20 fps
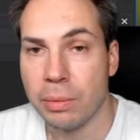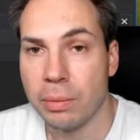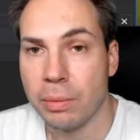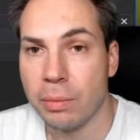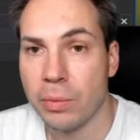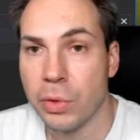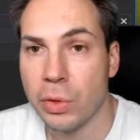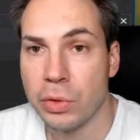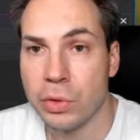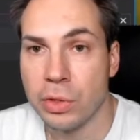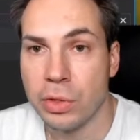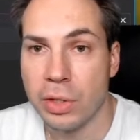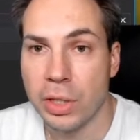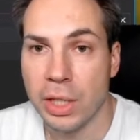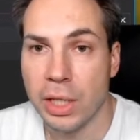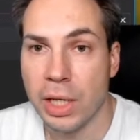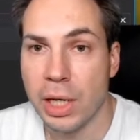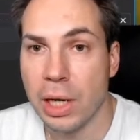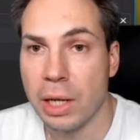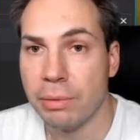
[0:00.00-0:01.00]
concerning the
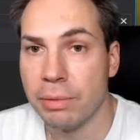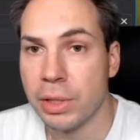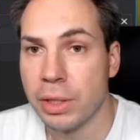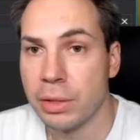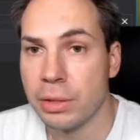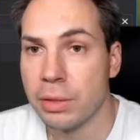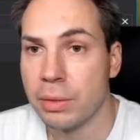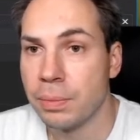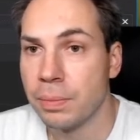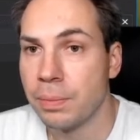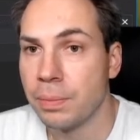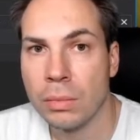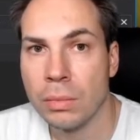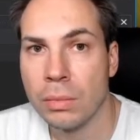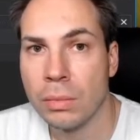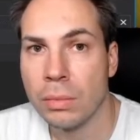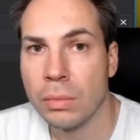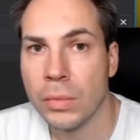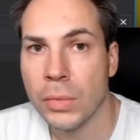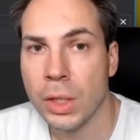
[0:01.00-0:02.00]
levels.
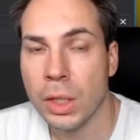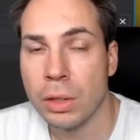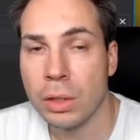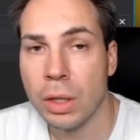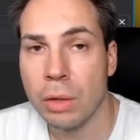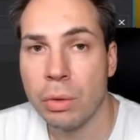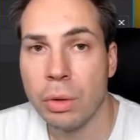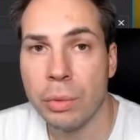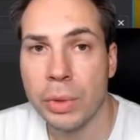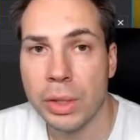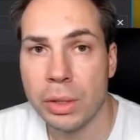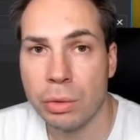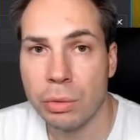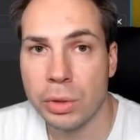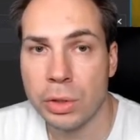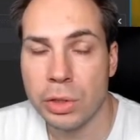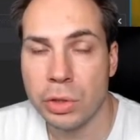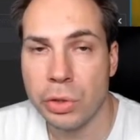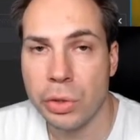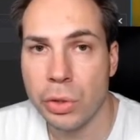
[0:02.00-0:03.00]
Now I went over to
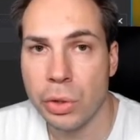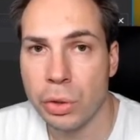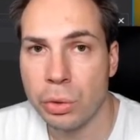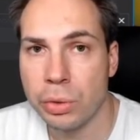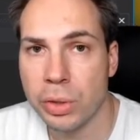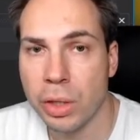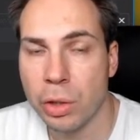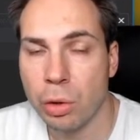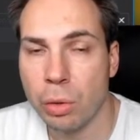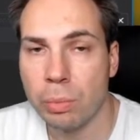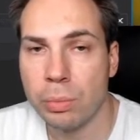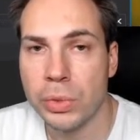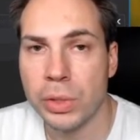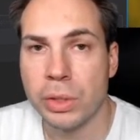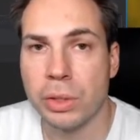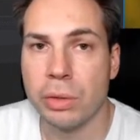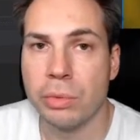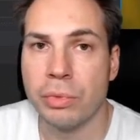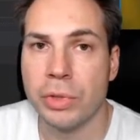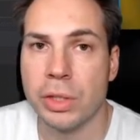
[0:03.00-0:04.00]
code, I opened in the
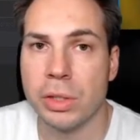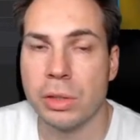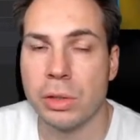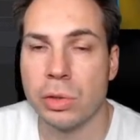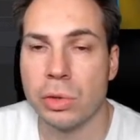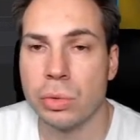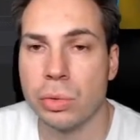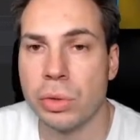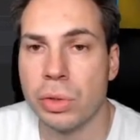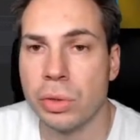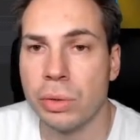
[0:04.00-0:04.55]
Visual Studio.